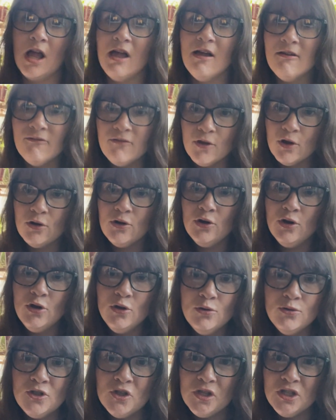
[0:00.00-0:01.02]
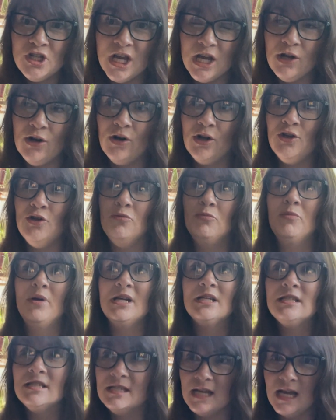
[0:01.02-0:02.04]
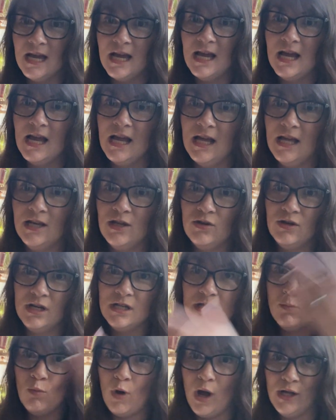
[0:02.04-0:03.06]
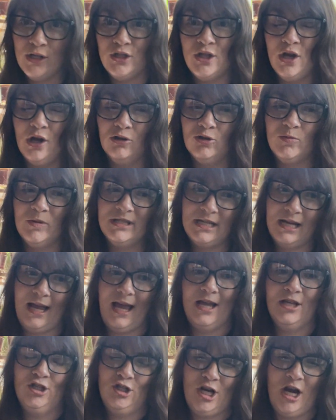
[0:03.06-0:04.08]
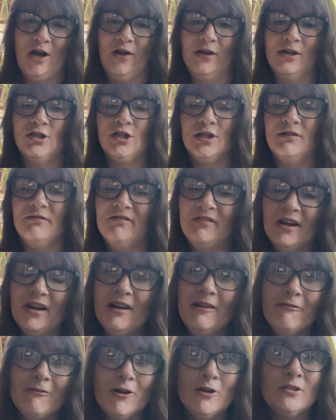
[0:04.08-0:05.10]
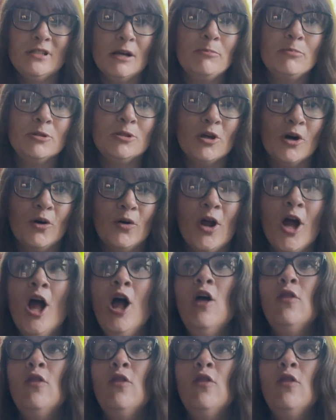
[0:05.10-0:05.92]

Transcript: If you're new to the channel and you missed it and you didn't watch the Ultimate Decades Challenge in the very first episode,